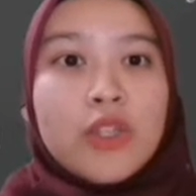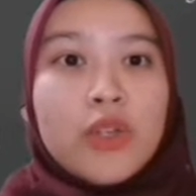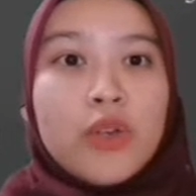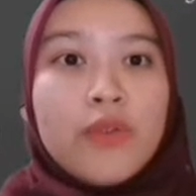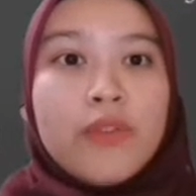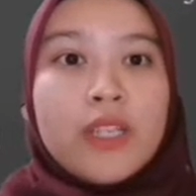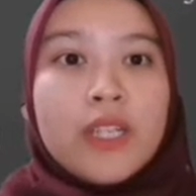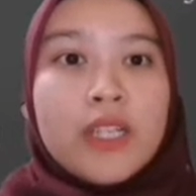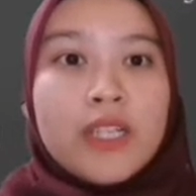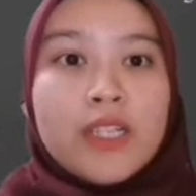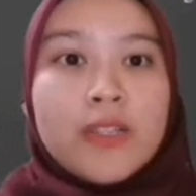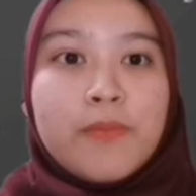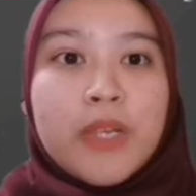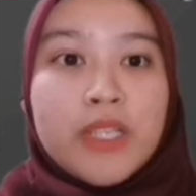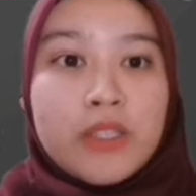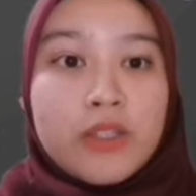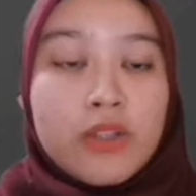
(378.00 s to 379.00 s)
through the
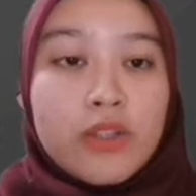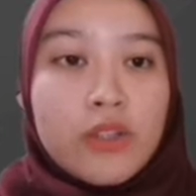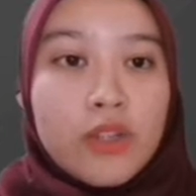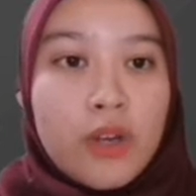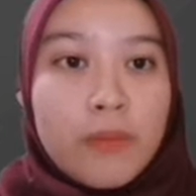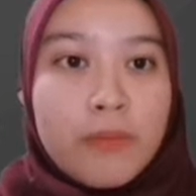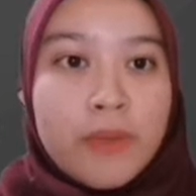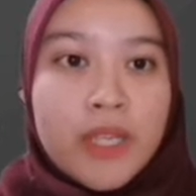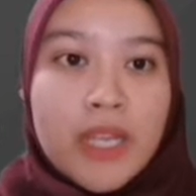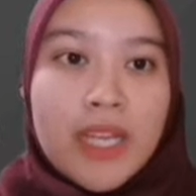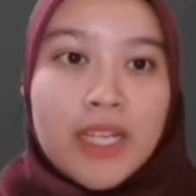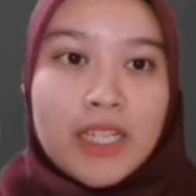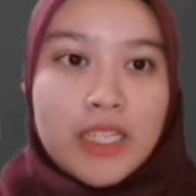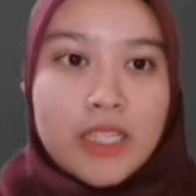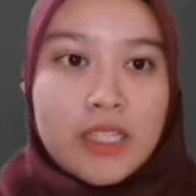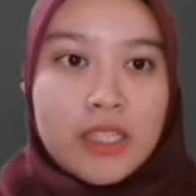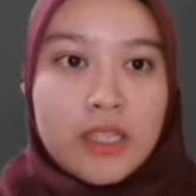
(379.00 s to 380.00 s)
spectroscopic
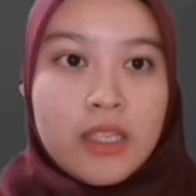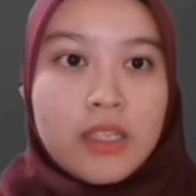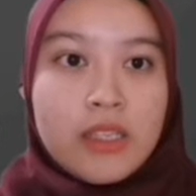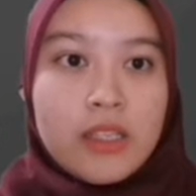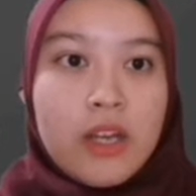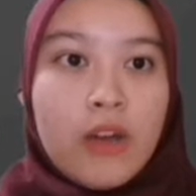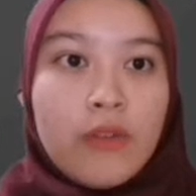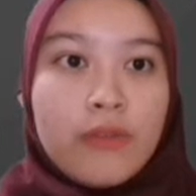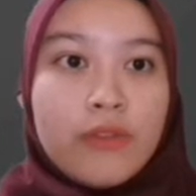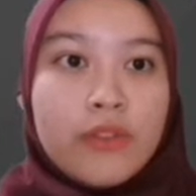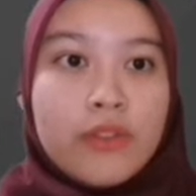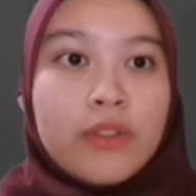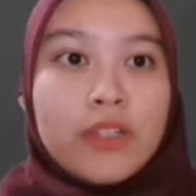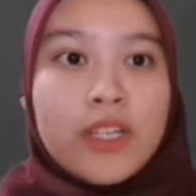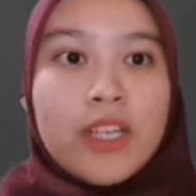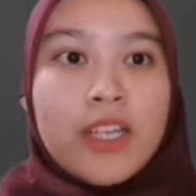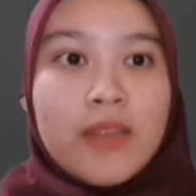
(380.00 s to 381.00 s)
analysis of
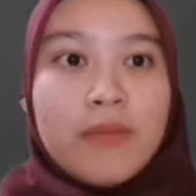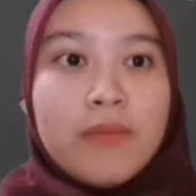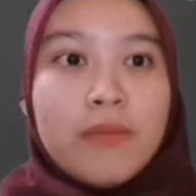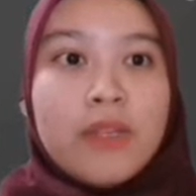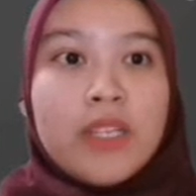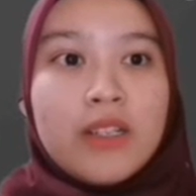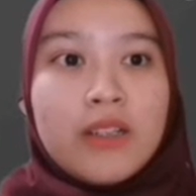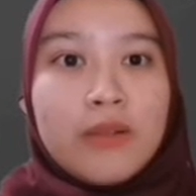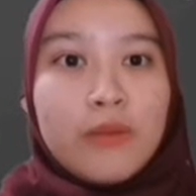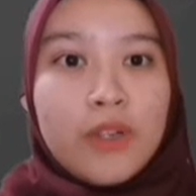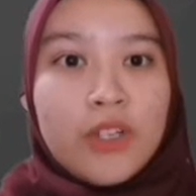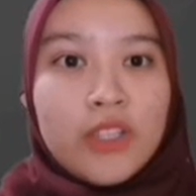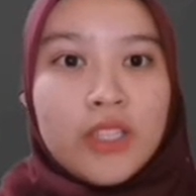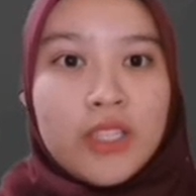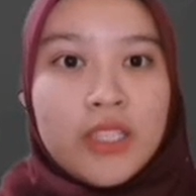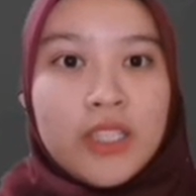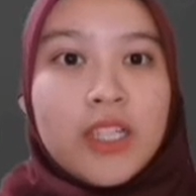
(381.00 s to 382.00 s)
Durkheim mineral
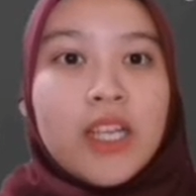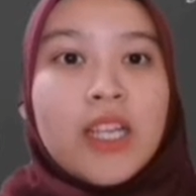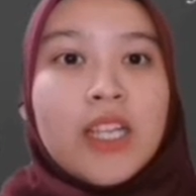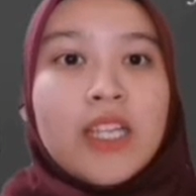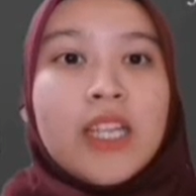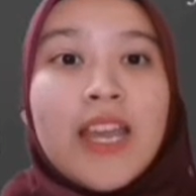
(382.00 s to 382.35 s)
water,